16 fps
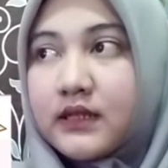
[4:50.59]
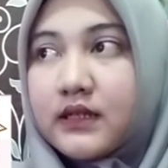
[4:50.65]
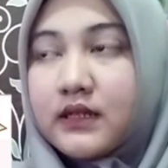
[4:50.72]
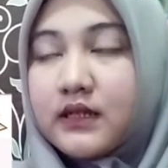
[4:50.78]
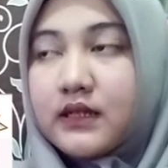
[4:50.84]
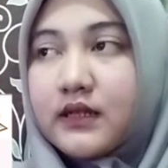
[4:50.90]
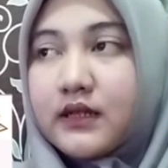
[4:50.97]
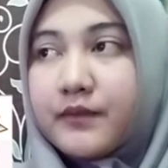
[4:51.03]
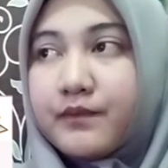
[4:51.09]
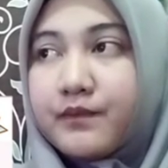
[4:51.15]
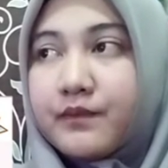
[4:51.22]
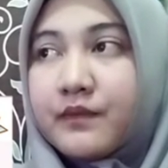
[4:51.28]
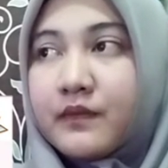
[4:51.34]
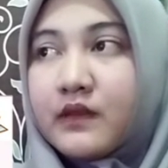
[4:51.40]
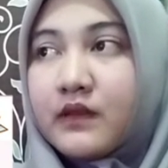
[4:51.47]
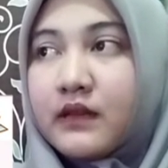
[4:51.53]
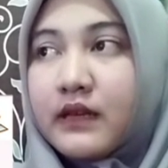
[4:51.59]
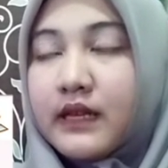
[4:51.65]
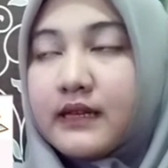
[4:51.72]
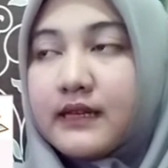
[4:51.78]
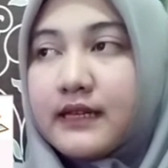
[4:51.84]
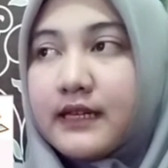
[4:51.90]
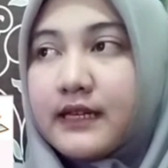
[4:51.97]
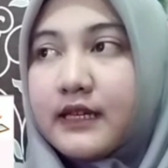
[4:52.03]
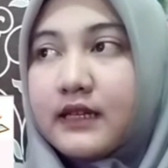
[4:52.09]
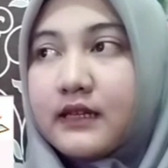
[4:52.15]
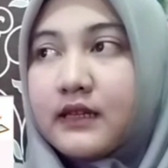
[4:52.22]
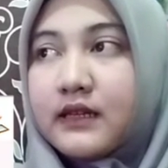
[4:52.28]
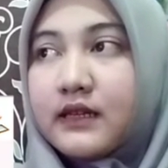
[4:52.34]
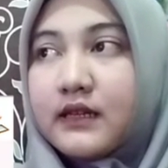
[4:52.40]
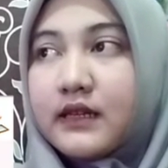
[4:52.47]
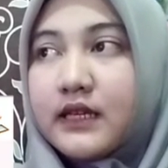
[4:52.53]
Um, and then
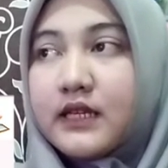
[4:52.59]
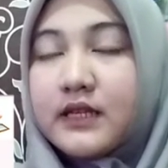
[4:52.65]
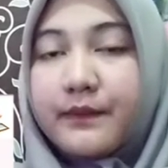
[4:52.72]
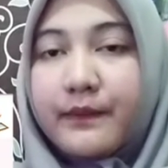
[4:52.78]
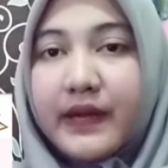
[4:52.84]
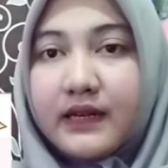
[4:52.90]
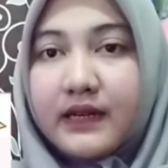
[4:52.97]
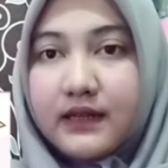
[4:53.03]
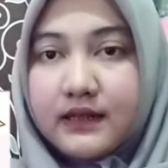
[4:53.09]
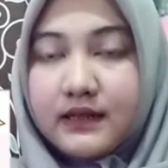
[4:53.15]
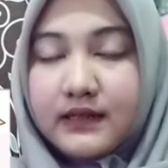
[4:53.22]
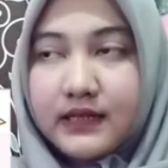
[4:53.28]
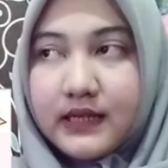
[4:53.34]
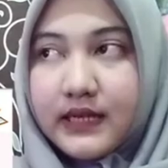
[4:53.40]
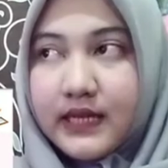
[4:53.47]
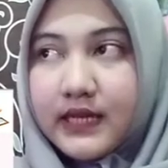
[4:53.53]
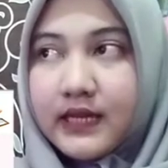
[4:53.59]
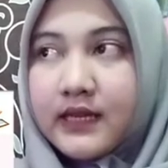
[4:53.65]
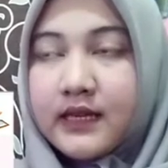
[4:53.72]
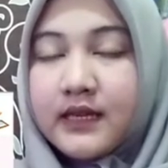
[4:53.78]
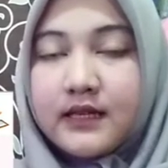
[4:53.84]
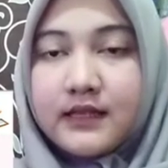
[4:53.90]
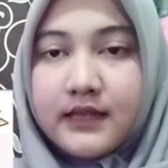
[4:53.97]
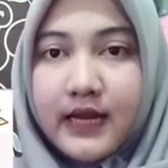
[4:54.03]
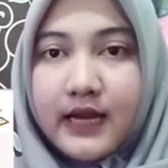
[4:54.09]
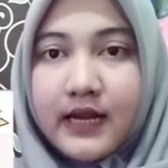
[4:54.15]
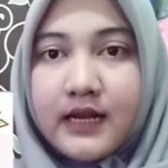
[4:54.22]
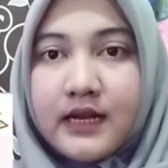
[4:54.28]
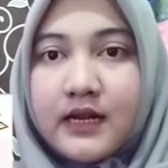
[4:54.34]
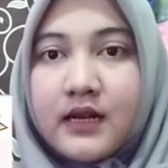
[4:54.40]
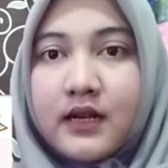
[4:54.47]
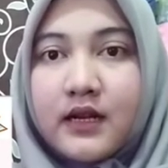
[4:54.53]
independent learning, yeah,
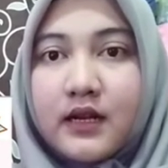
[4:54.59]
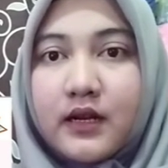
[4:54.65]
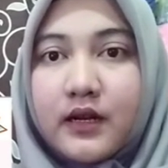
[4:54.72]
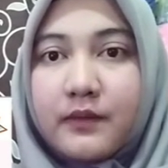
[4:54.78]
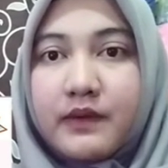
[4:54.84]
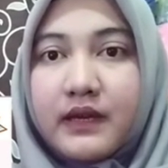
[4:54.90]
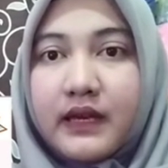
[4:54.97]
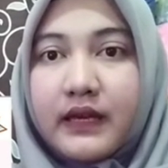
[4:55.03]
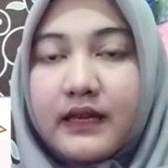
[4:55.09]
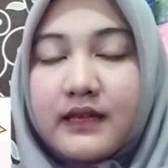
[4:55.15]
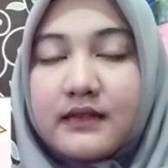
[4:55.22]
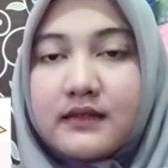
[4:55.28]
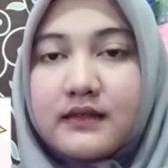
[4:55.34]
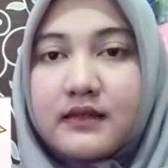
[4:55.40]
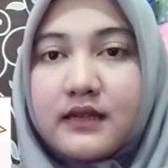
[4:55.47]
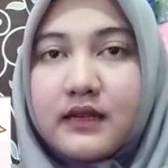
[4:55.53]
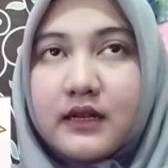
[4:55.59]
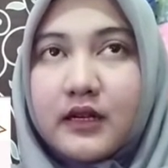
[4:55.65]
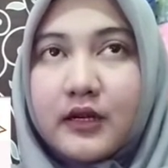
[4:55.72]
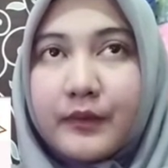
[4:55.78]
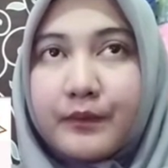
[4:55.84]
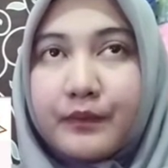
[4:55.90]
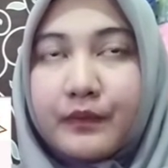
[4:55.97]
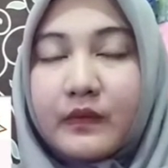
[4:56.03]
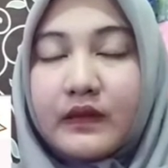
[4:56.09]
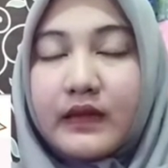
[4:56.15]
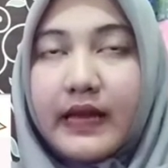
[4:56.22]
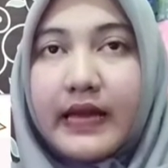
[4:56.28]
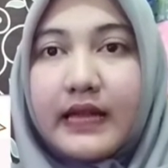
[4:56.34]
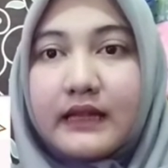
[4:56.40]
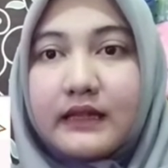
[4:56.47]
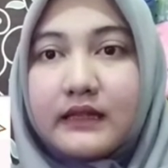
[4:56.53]
because the
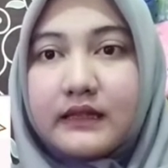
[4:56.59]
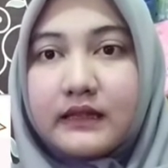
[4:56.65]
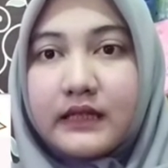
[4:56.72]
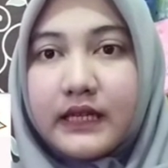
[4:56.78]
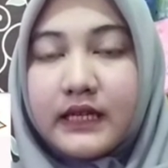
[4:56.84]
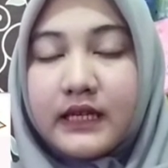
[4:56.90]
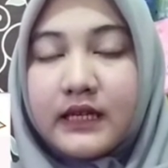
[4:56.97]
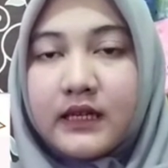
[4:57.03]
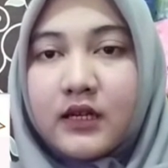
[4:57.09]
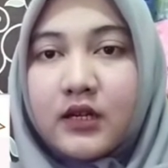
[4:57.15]
e-learning